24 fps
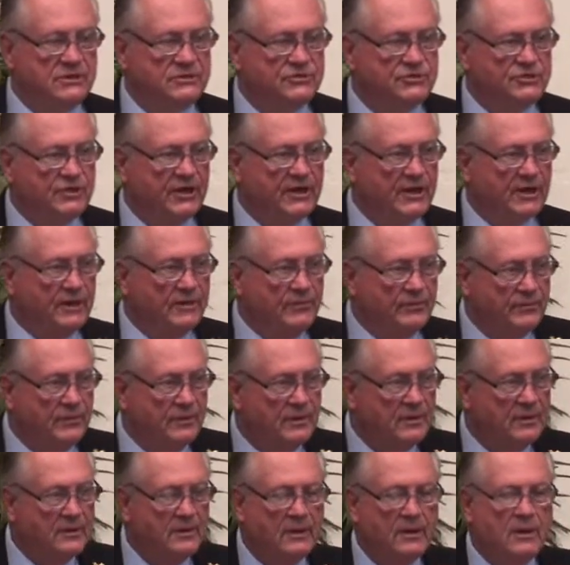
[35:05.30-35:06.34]
Jeddah.
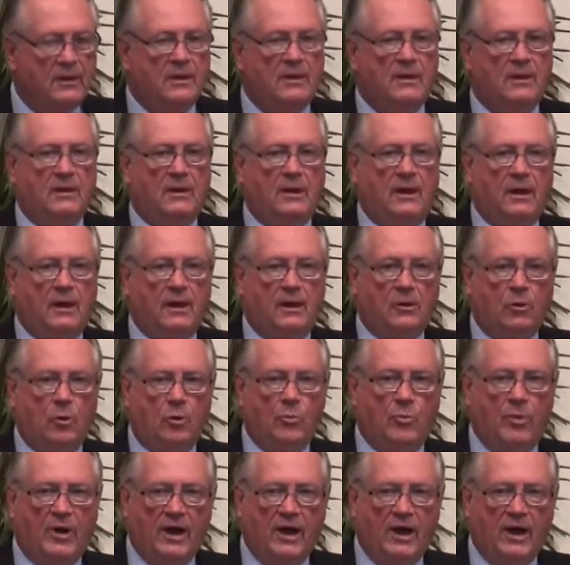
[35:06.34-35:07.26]
Not